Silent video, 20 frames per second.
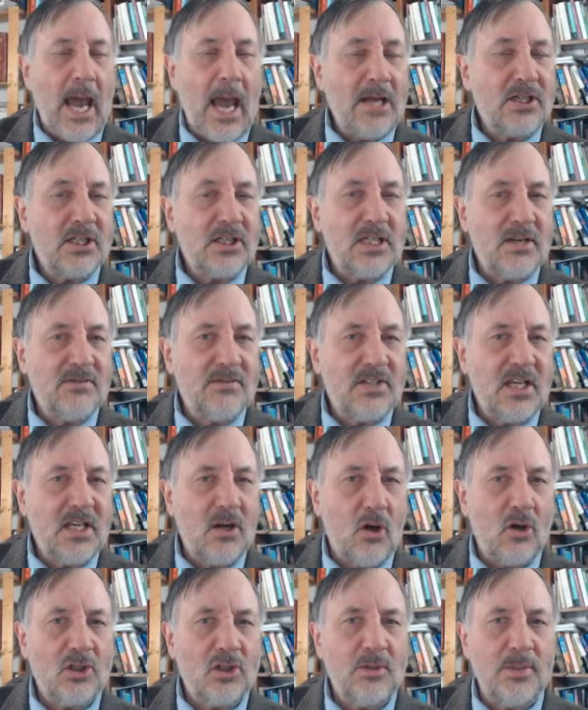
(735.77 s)
Adjectives
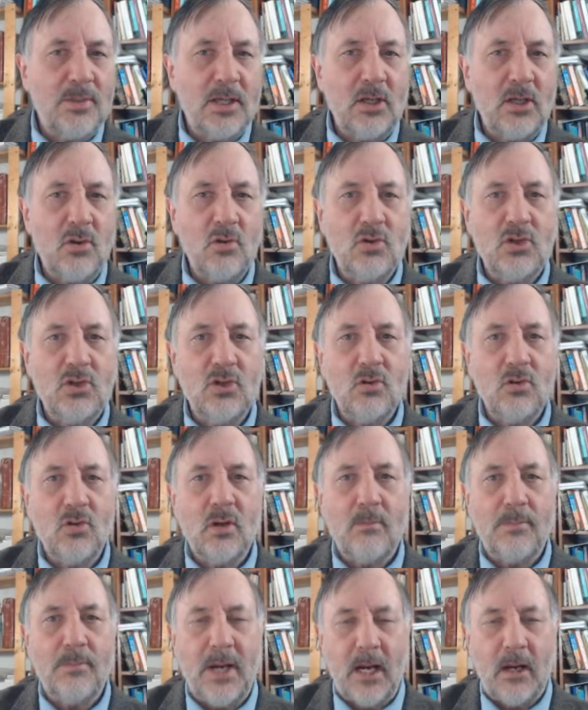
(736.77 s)
can also be used to
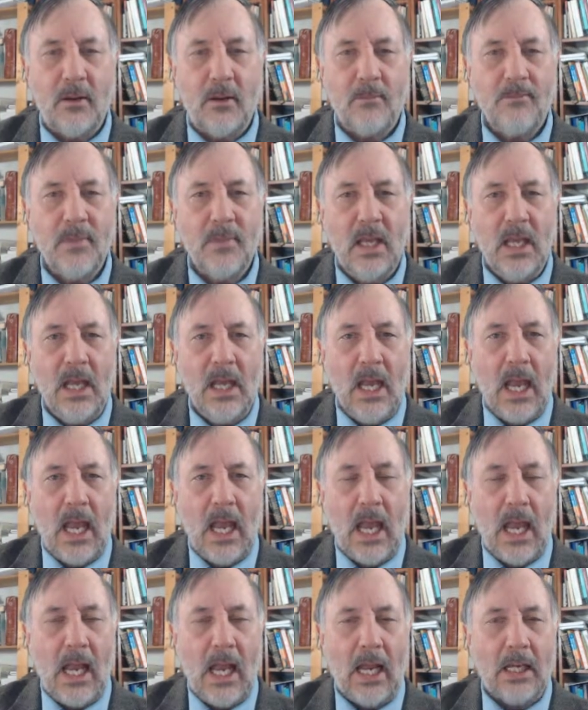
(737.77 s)
compare.
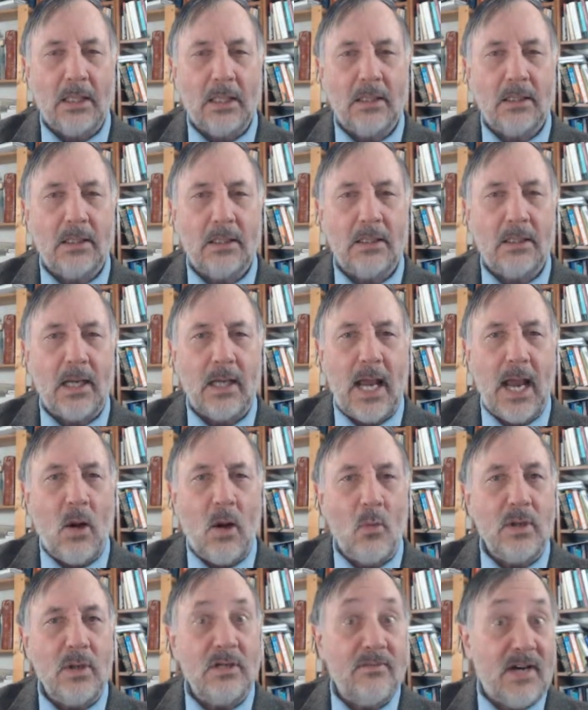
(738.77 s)
And
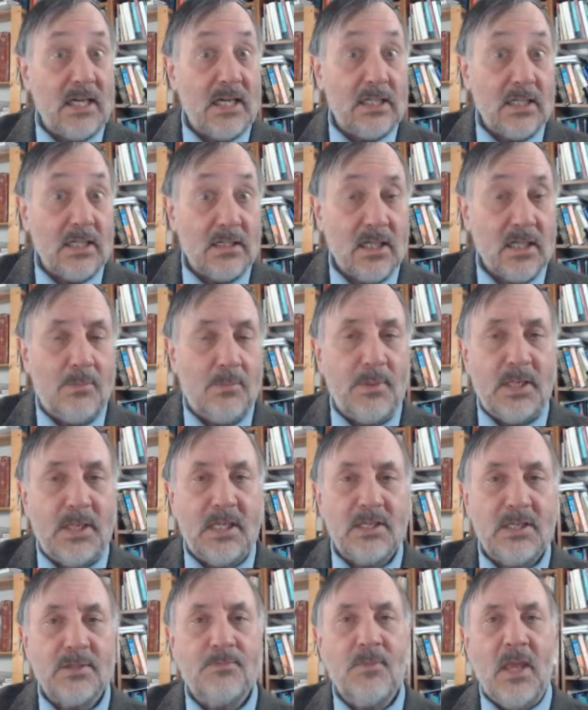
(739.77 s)
how we divide these up
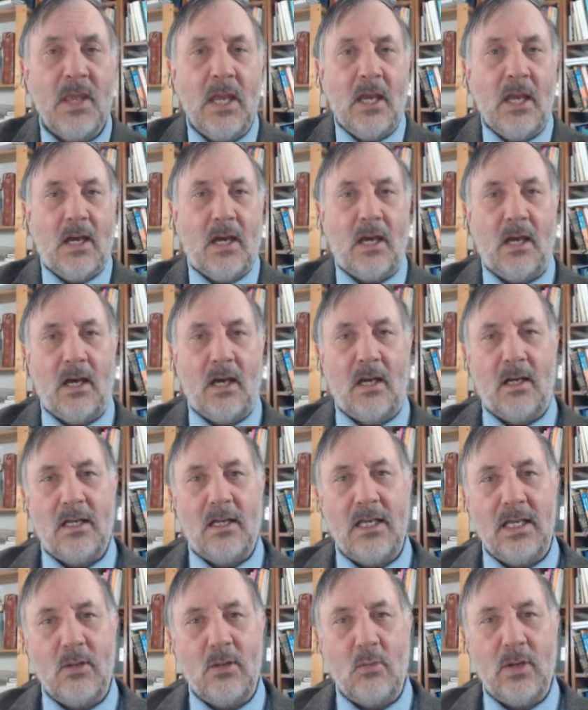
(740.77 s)
is
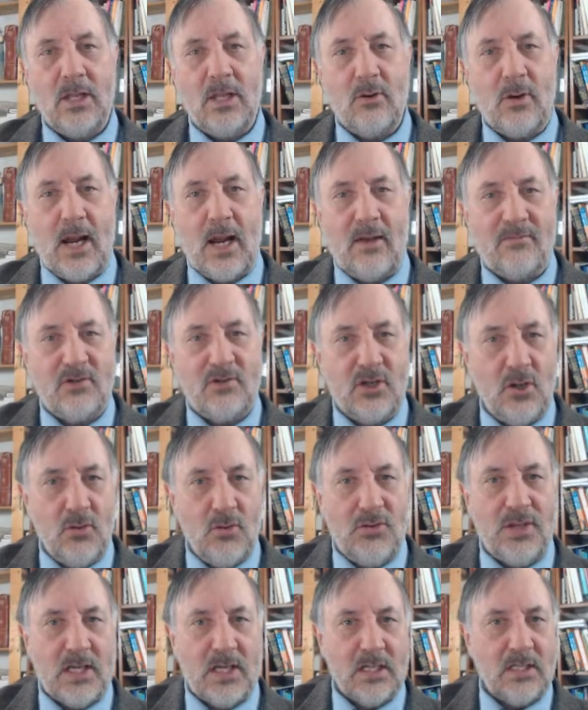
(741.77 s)
we either have
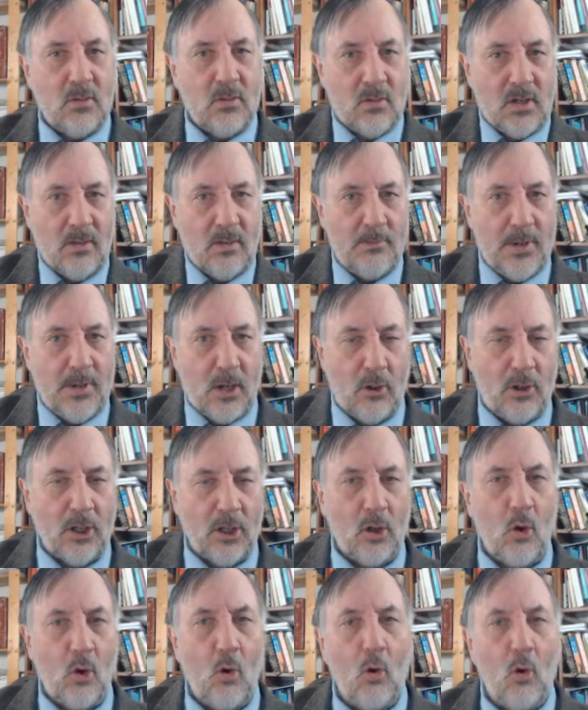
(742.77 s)
two things that we're
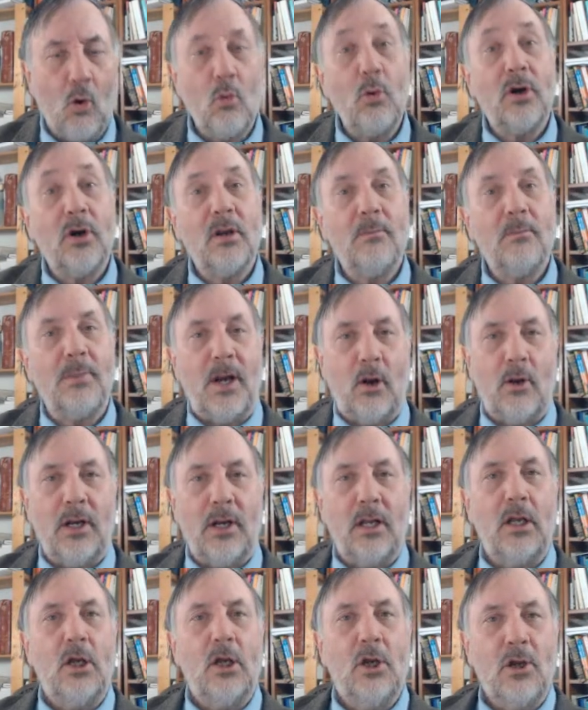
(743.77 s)
comparing, or we're
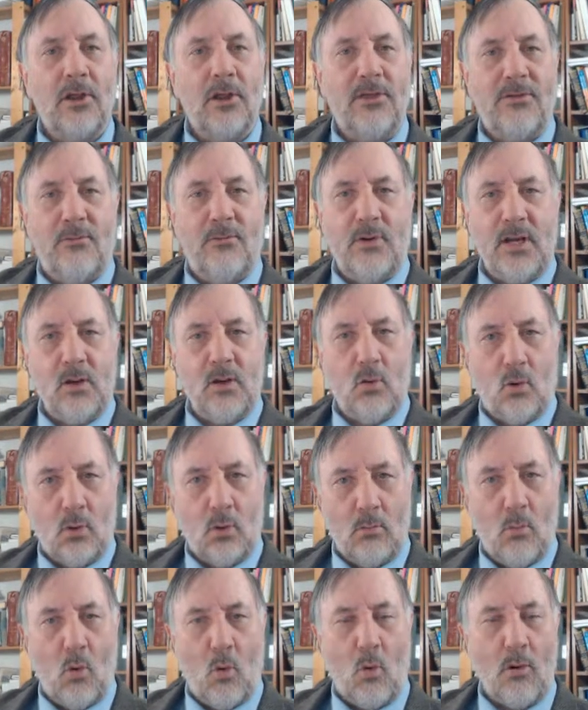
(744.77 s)
comparing three
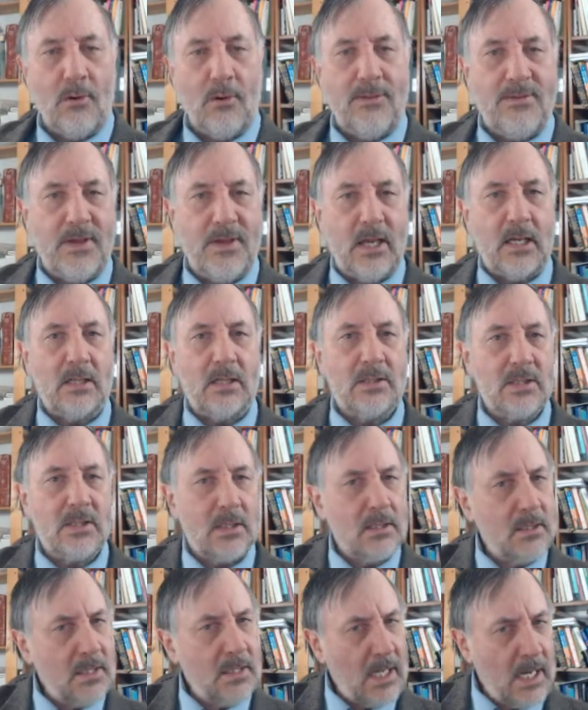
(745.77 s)
or more things.
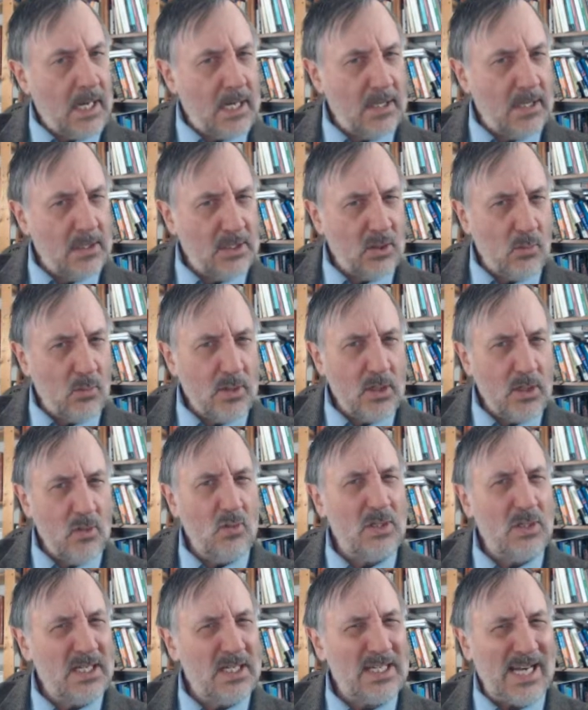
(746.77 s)
And so we
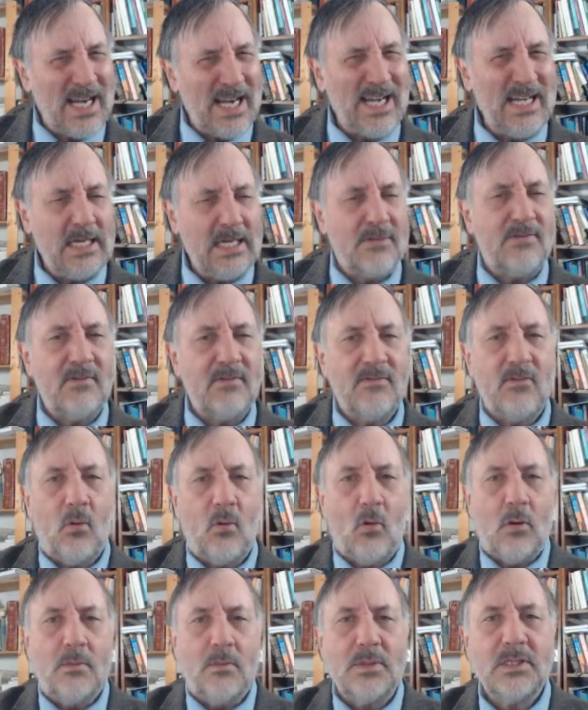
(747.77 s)
use slightly different
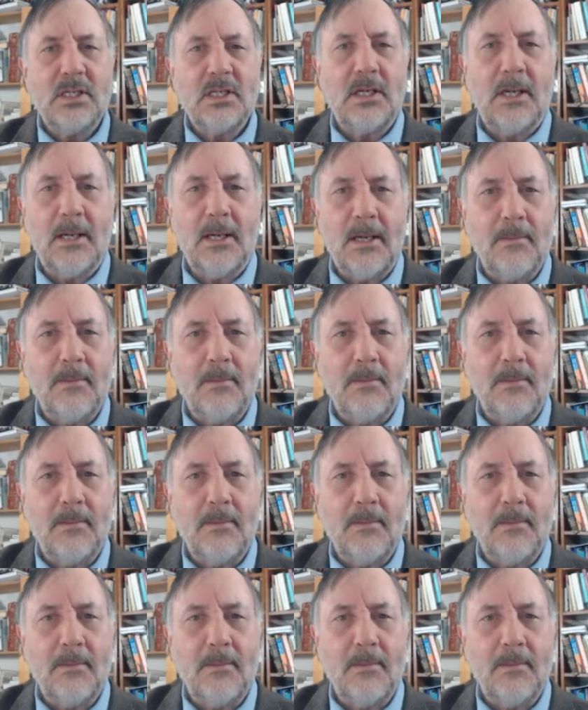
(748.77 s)
forms